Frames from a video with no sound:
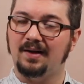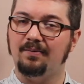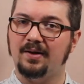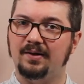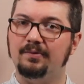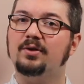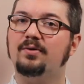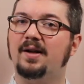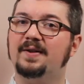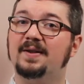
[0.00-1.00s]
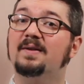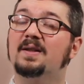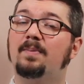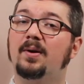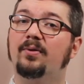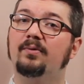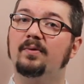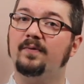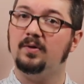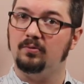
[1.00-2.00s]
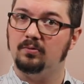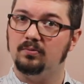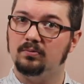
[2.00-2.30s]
that I wanted to address in this part of the review.